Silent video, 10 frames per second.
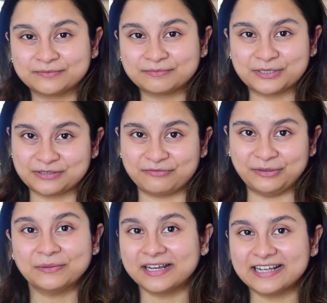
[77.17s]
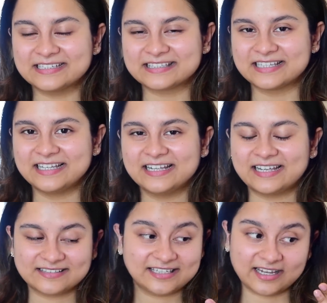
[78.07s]
because of you guys.
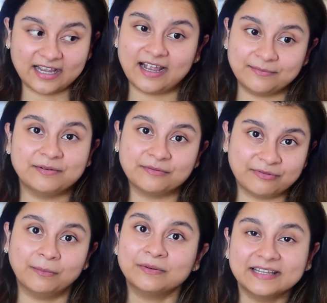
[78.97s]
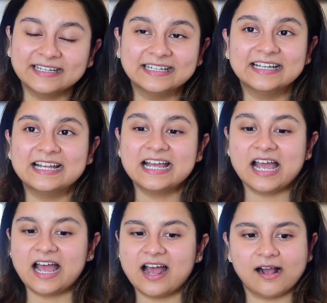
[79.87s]
See, I'm even fumbling.
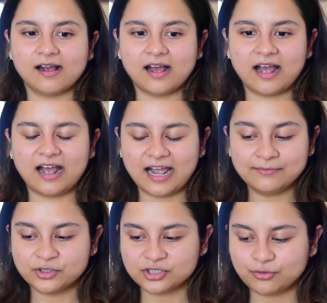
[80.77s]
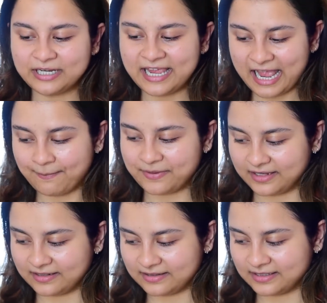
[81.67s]
I'm just really
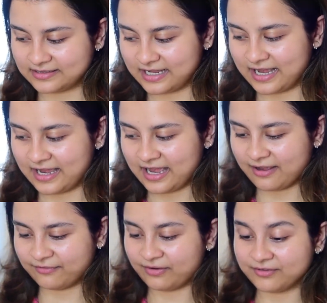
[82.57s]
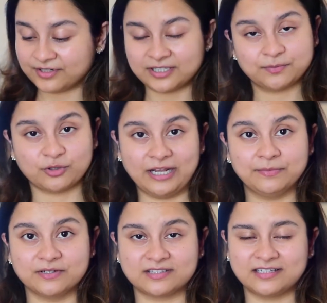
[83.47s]
happy that I have 100
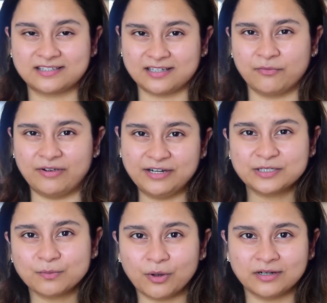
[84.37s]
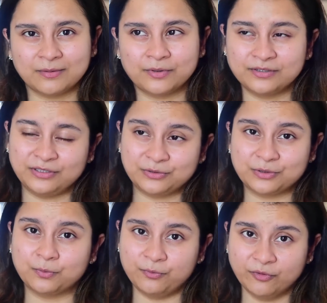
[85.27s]
subscribers. It's a very small number in
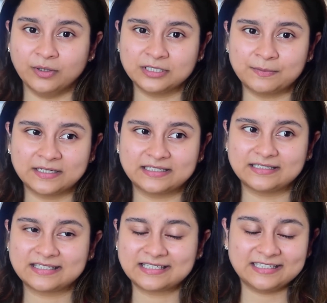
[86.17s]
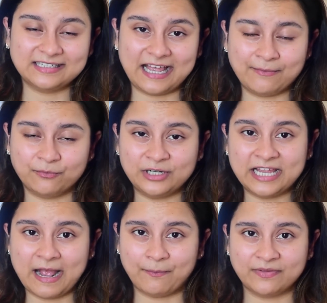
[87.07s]
YouTube world, but still I'm really
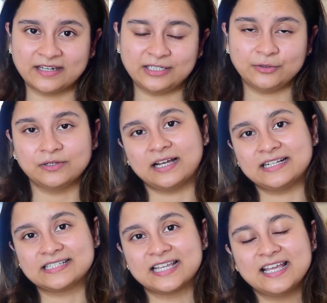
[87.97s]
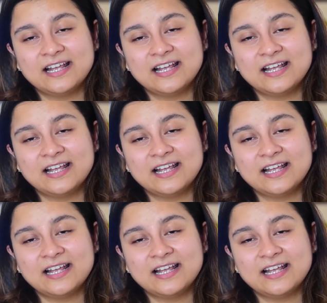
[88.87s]
happy that you guys